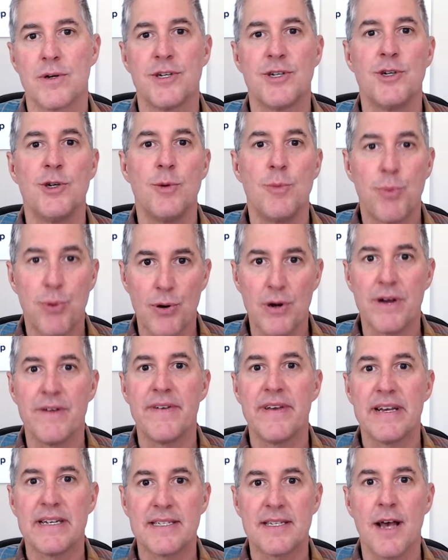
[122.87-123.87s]
2
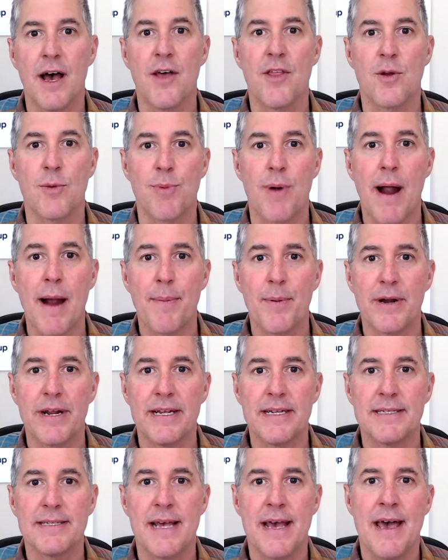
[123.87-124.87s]
previous other
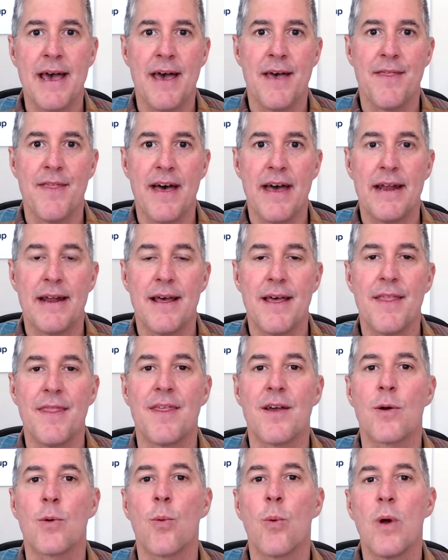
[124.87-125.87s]
properties that
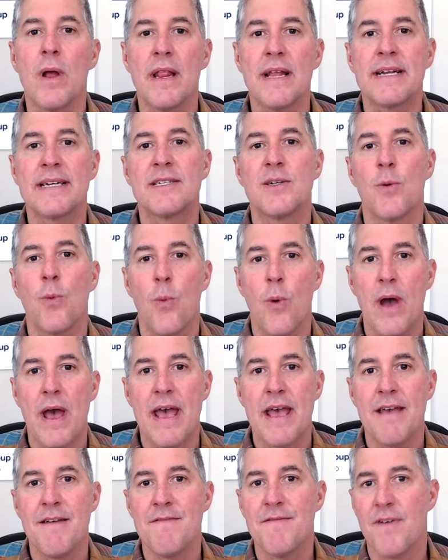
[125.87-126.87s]
they're willing to
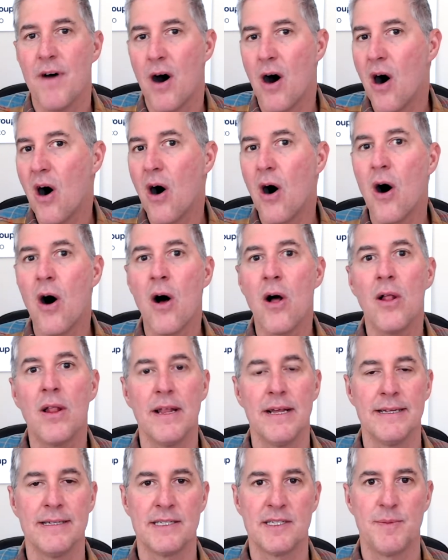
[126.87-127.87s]
waive
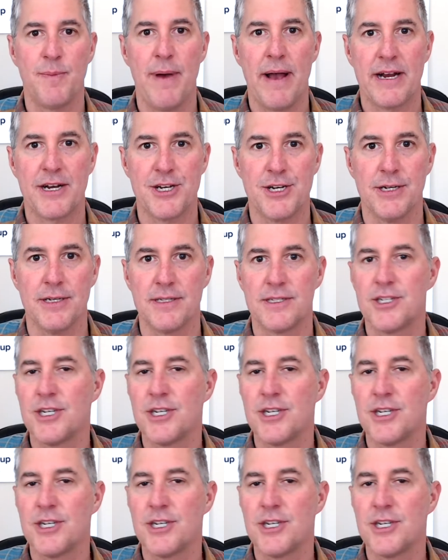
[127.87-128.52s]
all inspections,